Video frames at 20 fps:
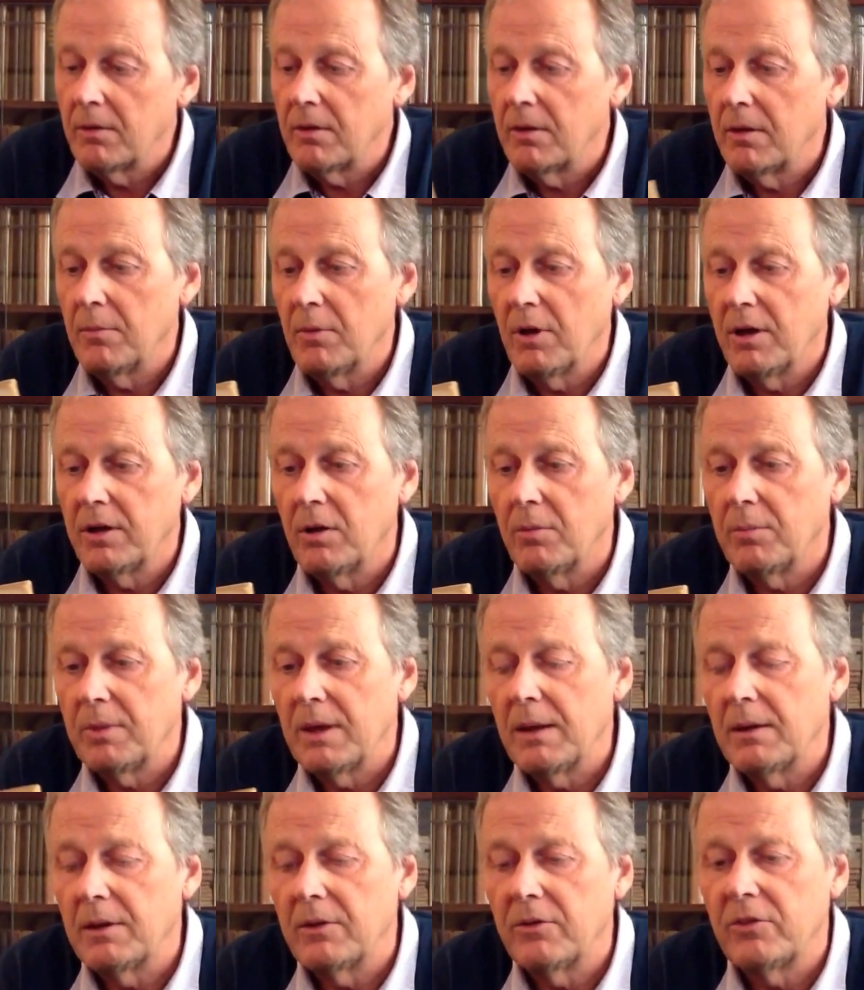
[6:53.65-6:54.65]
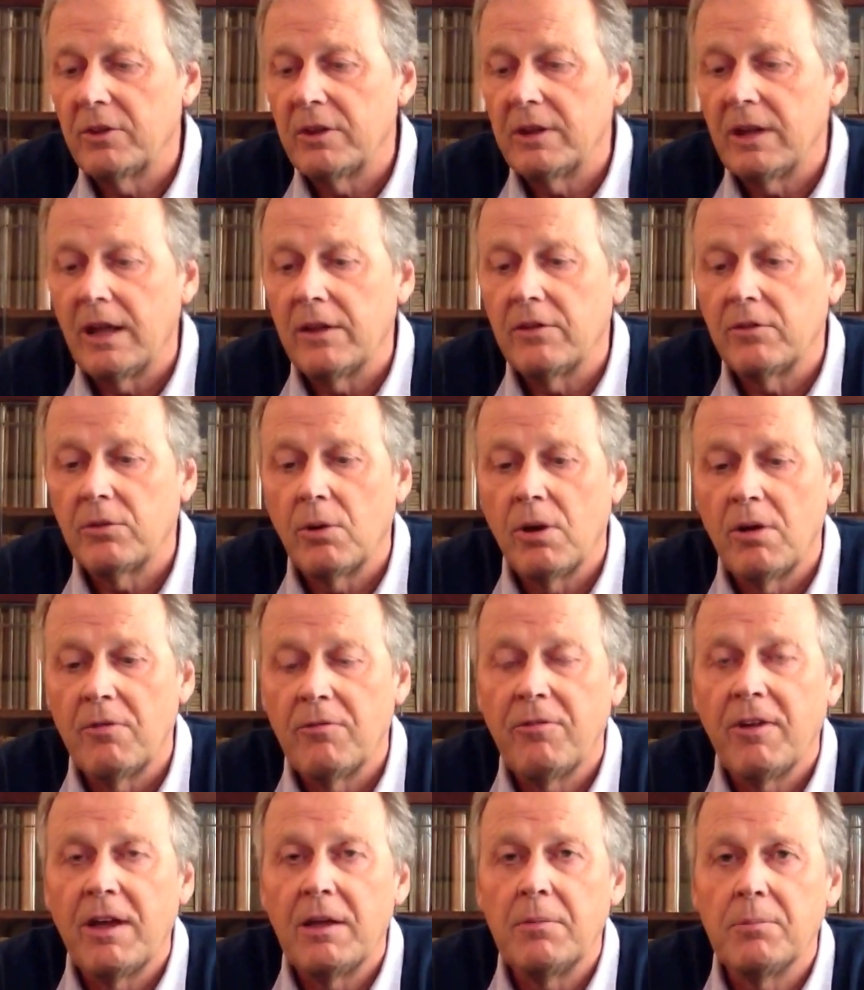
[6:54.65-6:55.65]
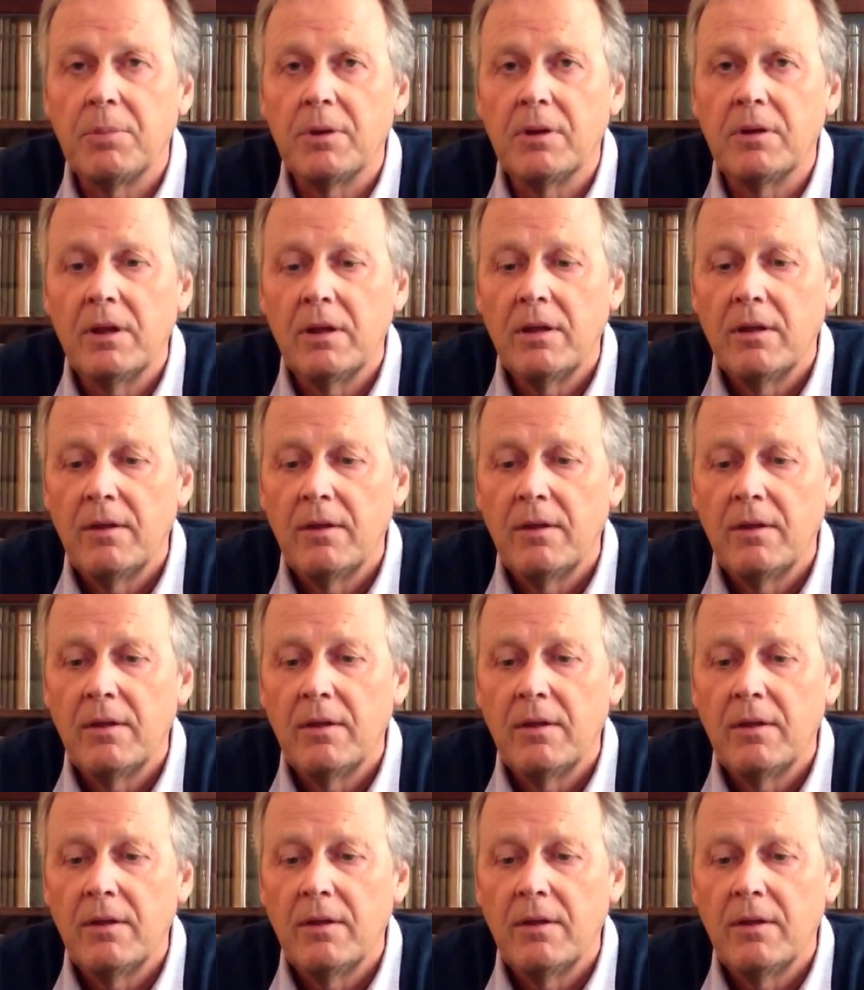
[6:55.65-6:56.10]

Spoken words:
you might not be able to see that, it's quite faint, but